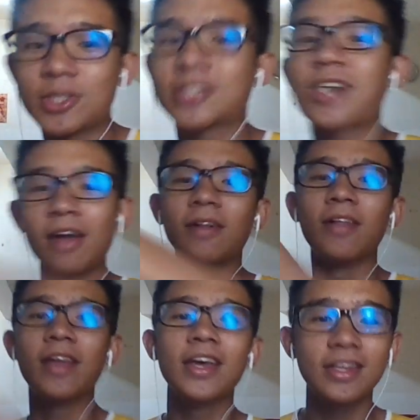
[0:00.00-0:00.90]
a tunnel.
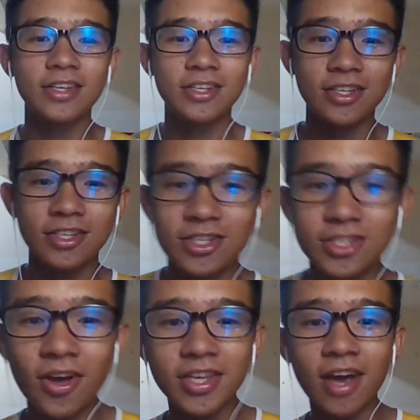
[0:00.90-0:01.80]
She
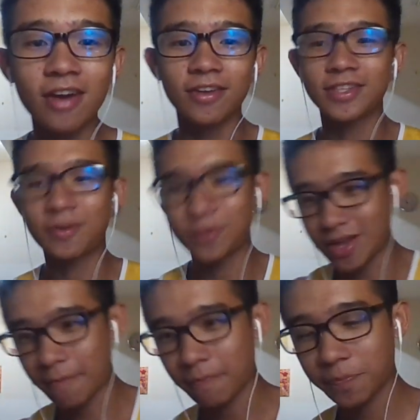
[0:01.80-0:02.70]
saw a tunnel, so it was
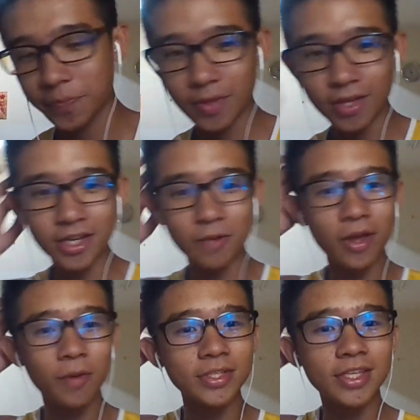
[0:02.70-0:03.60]
like,
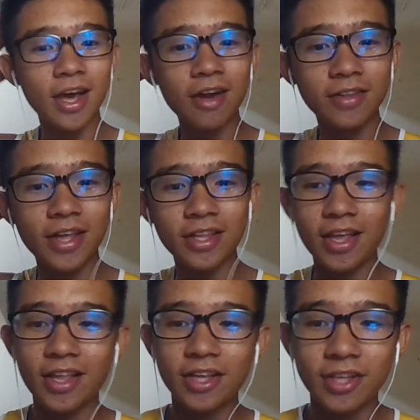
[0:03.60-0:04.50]
it was a tunnel that
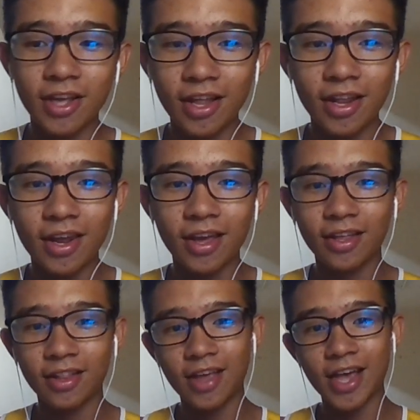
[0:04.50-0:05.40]
like
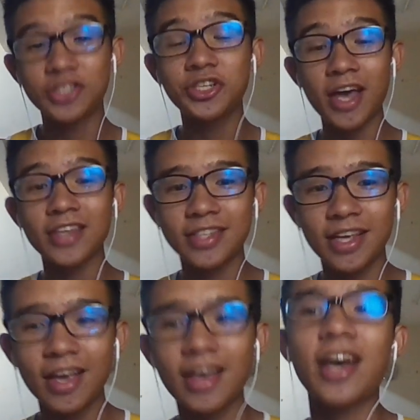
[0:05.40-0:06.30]
as
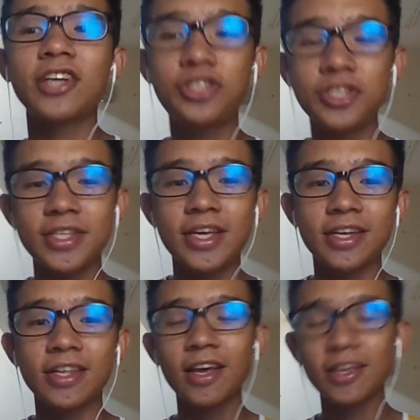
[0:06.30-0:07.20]
she said
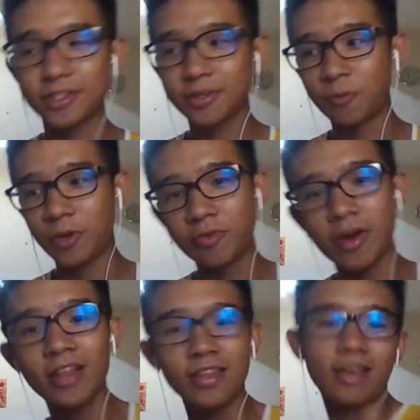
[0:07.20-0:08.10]
it. So we
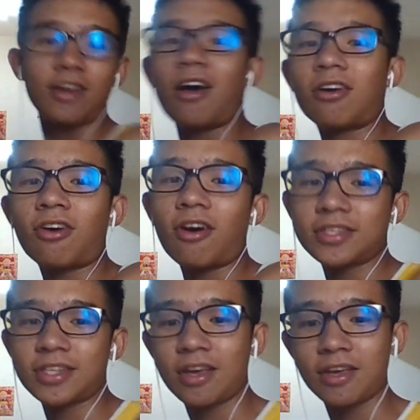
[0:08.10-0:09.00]
ran across,
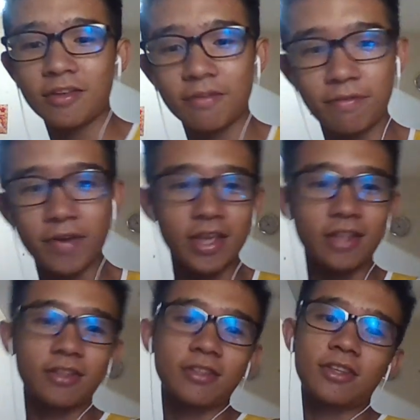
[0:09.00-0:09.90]

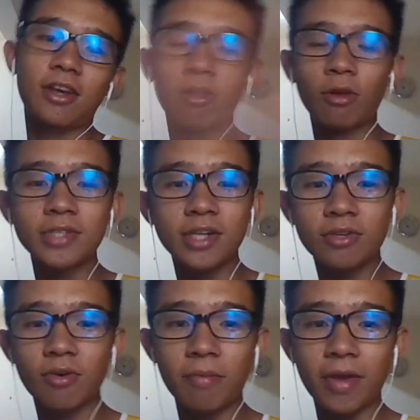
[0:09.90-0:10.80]
fucking closing the
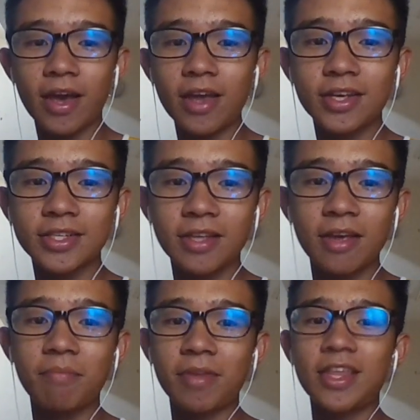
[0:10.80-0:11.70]
door behind us.
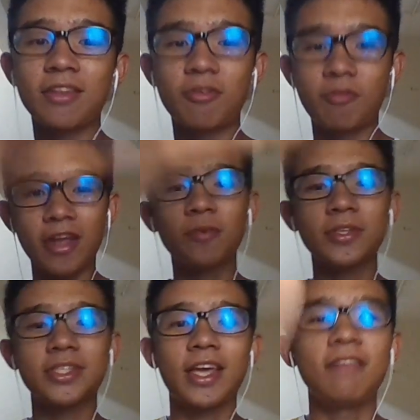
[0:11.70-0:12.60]
But then the red was
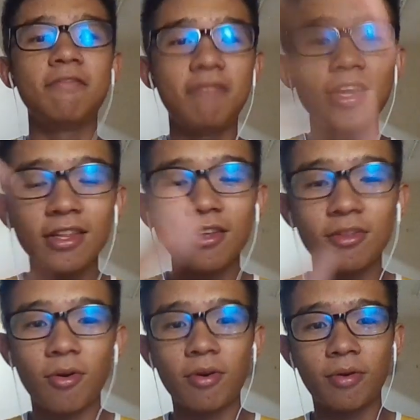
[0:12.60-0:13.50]
like invading the
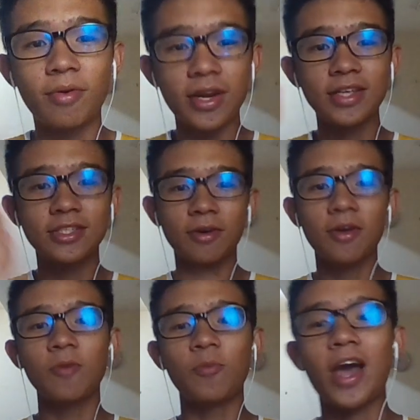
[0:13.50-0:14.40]
door already, so
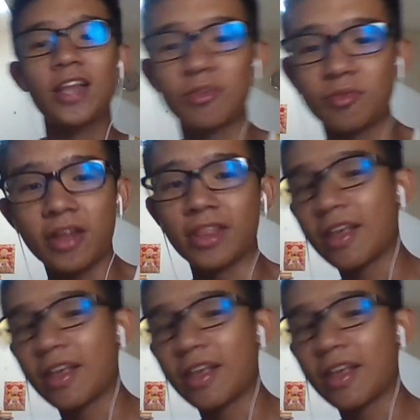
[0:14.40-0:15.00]
we had to run.